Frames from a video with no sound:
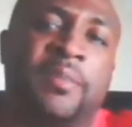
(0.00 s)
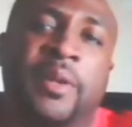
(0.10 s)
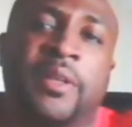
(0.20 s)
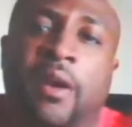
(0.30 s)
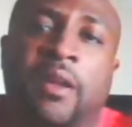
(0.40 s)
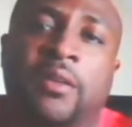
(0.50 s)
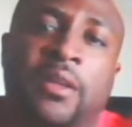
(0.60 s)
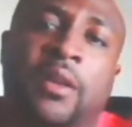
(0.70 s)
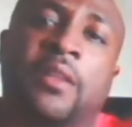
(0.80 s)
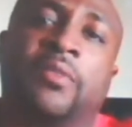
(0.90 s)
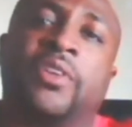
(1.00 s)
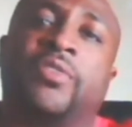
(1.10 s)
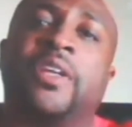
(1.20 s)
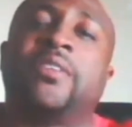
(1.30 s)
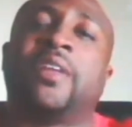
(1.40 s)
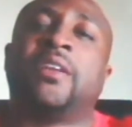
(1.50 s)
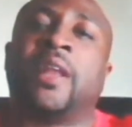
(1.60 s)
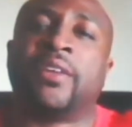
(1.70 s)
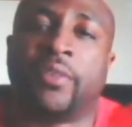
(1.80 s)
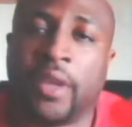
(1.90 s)
He's been to all the retreats. They do
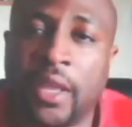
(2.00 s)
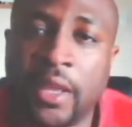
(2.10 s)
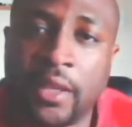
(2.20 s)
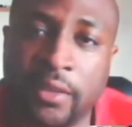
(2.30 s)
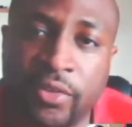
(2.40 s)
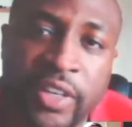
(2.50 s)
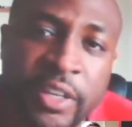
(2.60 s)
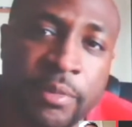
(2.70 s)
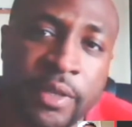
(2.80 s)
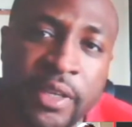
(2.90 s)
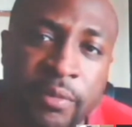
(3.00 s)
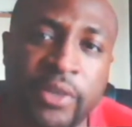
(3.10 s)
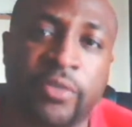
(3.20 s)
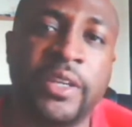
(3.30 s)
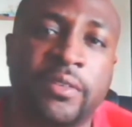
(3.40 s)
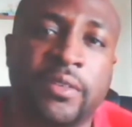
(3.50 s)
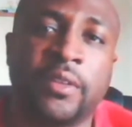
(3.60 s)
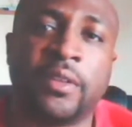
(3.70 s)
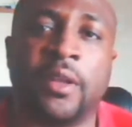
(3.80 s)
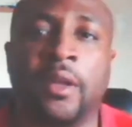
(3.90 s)
like the Dream Team retreats.
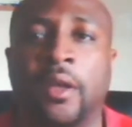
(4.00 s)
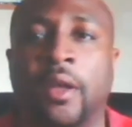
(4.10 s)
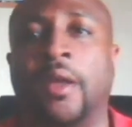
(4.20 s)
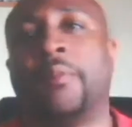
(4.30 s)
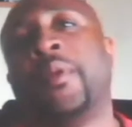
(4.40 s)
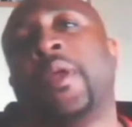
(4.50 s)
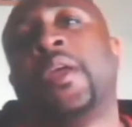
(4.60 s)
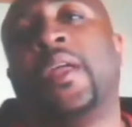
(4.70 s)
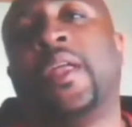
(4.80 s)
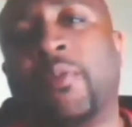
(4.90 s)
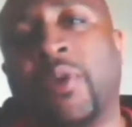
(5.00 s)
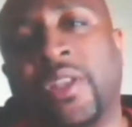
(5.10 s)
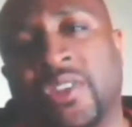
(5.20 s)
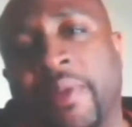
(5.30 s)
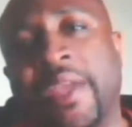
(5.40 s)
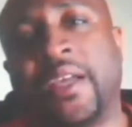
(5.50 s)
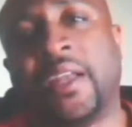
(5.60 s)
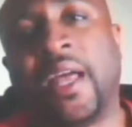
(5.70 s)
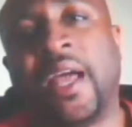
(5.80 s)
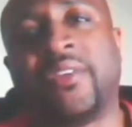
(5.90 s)
They had one in Jamaica
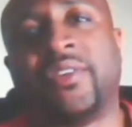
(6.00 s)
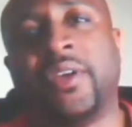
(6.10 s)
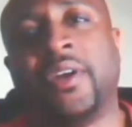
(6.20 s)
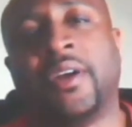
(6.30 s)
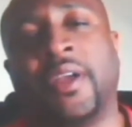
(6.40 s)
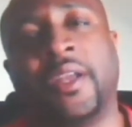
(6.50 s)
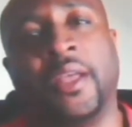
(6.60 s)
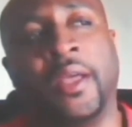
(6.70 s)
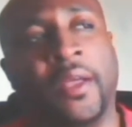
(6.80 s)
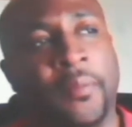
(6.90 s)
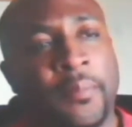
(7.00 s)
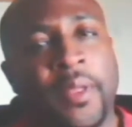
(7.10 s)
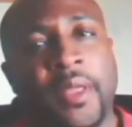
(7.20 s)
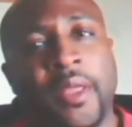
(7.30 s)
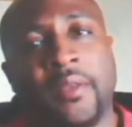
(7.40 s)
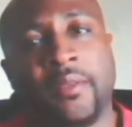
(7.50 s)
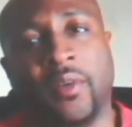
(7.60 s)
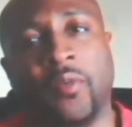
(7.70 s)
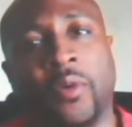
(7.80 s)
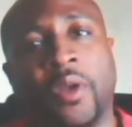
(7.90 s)
last year, and
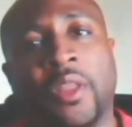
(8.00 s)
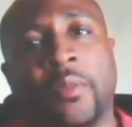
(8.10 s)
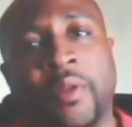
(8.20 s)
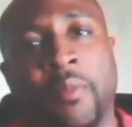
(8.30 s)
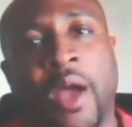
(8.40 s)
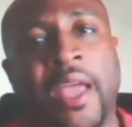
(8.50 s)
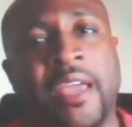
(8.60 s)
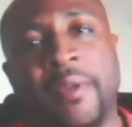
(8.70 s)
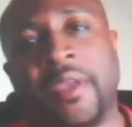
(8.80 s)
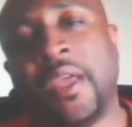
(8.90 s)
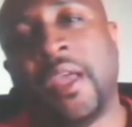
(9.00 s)
so another one in Miami.